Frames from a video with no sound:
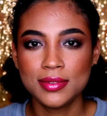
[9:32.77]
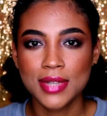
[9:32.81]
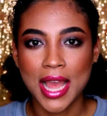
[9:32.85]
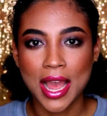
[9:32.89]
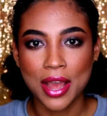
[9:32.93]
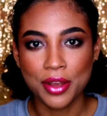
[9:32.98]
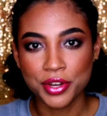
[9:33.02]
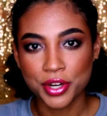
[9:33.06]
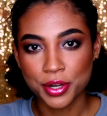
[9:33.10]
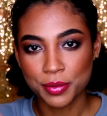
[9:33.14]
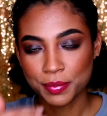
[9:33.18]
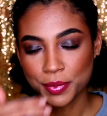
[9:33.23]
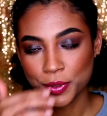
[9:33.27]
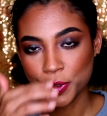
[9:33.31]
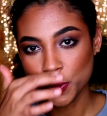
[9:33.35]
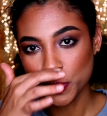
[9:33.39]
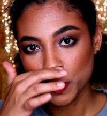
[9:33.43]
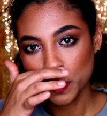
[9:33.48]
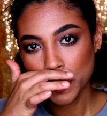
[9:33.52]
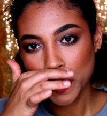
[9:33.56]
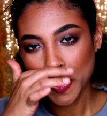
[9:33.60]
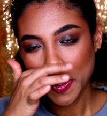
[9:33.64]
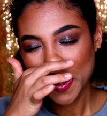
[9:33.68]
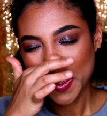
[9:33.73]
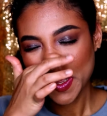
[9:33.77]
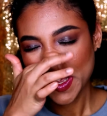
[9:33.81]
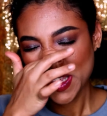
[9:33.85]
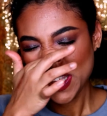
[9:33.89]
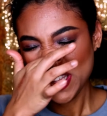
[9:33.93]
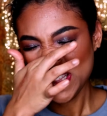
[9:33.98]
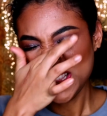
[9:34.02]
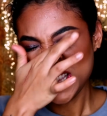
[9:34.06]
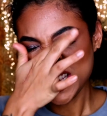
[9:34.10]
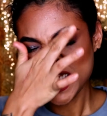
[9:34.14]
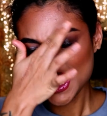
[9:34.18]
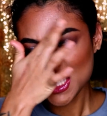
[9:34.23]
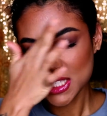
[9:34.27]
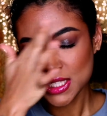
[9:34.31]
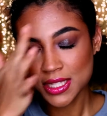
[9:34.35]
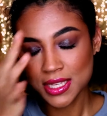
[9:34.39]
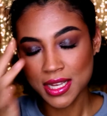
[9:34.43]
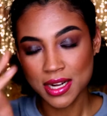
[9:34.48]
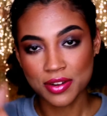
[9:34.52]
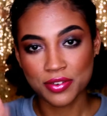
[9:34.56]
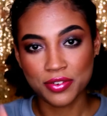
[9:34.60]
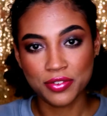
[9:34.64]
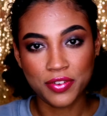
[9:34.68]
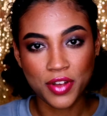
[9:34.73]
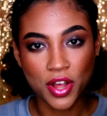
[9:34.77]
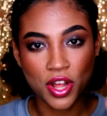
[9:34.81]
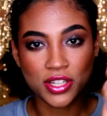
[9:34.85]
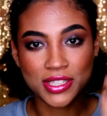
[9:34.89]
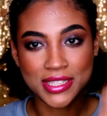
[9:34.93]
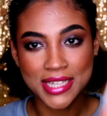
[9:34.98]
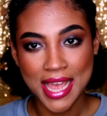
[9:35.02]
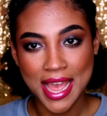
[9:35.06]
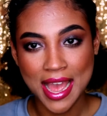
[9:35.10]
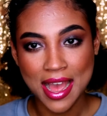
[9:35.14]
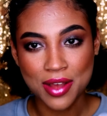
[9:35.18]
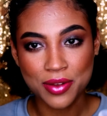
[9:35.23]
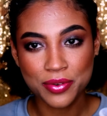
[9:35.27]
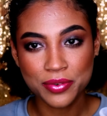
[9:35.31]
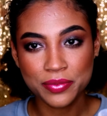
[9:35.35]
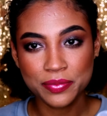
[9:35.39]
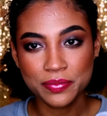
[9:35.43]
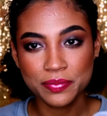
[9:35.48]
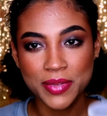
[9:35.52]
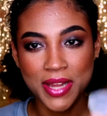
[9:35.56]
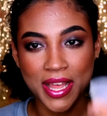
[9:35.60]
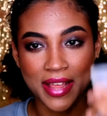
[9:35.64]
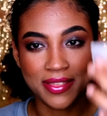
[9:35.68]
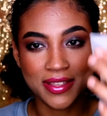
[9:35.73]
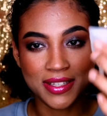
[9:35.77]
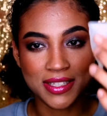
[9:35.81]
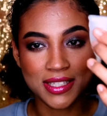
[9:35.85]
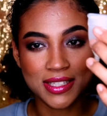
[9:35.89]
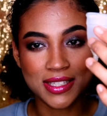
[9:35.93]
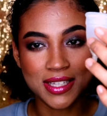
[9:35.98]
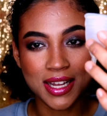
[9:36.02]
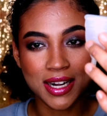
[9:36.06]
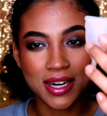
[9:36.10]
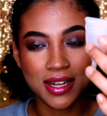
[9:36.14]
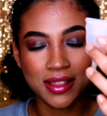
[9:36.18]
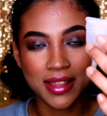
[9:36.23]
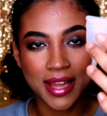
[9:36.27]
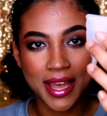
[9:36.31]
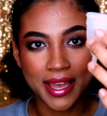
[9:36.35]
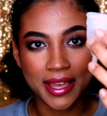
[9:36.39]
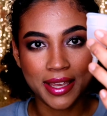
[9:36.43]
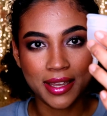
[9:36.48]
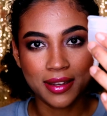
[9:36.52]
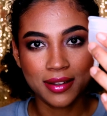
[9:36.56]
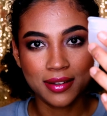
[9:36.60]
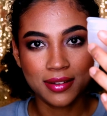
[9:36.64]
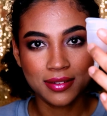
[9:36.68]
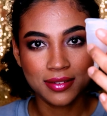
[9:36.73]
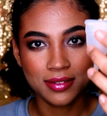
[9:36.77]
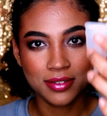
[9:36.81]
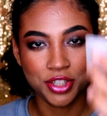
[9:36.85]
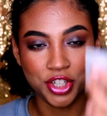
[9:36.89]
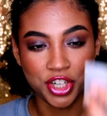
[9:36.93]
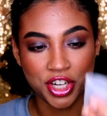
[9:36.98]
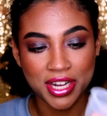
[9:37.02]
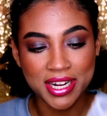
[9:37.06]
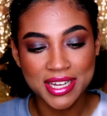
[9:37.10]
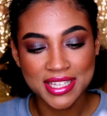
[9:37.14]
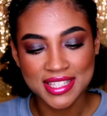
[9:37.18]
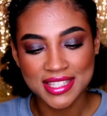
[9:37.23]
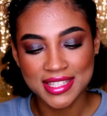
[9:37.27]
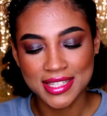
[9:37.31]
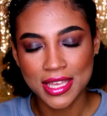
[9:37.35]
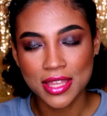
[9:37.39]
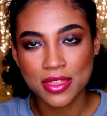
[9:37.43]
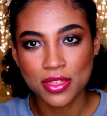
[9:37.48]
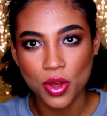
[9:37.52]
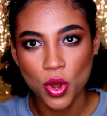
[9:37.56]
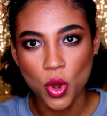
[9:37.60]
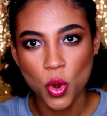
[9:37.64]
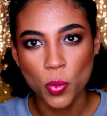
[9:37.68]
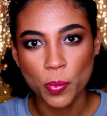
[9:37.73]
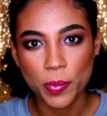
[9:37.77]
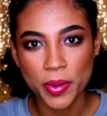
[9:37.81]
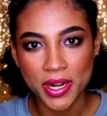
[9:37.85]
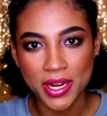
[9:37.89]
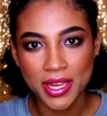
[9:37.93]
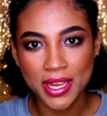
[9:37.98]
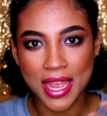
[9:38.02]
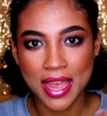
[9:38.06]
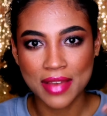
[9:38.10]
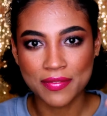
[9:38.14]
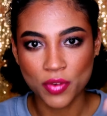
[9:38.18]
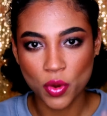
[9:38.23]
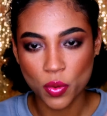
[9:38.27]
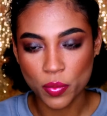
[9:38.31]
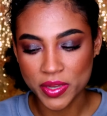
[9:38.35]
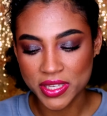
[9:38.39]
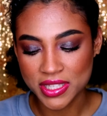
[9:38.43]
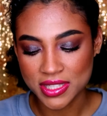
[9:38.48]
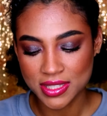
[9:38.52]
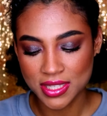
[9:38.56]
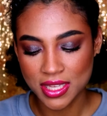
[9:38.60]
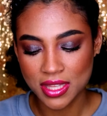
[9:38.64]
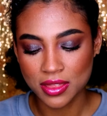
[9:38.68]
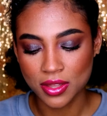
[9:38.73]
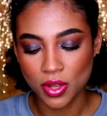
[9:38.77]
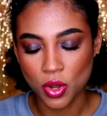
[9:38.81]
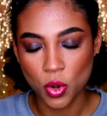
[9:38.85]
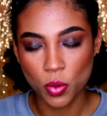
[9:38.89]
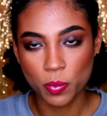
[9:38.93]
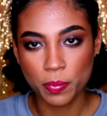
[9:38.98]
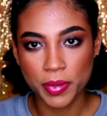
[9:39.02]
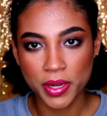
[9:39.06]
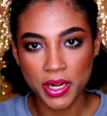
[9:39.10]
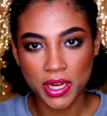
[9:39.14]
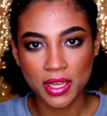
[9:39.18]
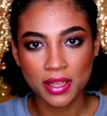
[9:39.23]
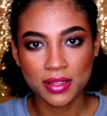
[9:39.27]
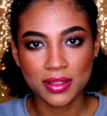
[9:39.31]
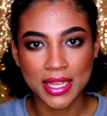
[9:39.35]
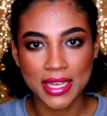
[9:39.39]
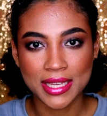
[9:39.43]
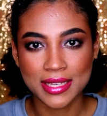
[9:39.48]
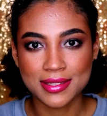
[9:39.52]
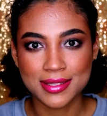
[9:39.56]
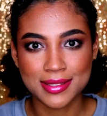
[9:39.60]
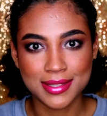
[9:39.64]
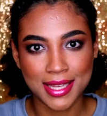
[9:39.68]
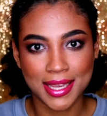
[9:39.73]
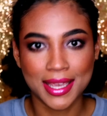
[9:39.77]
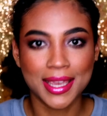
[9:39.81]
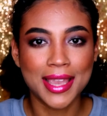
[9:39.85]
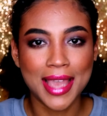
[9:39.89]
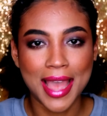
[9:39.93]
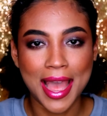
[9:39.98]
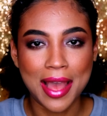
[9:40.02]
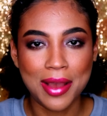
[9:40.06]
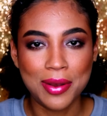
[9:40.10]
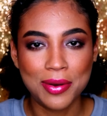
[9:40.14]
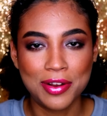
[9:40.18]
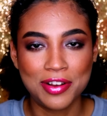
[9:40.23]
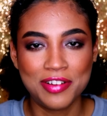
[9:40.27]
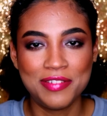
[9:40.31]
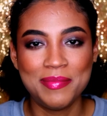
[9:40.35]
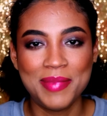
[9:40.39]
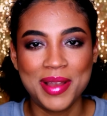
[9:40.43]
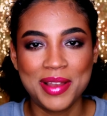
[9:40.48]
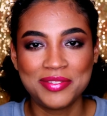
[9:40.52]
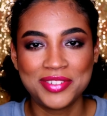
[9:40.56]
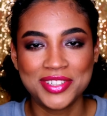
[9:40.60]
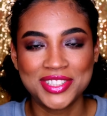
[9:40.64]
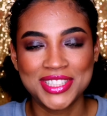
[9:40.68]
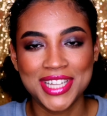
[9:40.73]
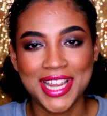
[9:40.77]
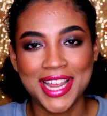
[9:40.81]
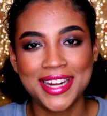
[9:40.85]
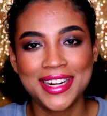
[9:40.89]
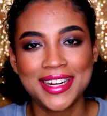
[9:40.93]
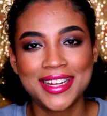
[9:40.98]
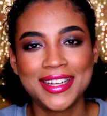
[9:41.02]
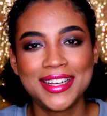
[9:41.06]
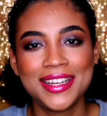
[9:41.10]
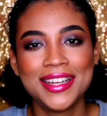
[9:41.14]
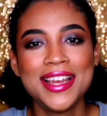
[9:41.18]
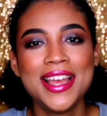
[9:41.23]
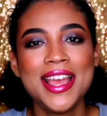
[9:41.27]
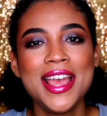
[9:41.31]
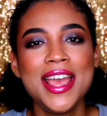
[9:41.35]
out your poop, this is gonna fall down and this is gonna like, you're gonna see the opening. I've always seen the opening like sticking out of my vagina,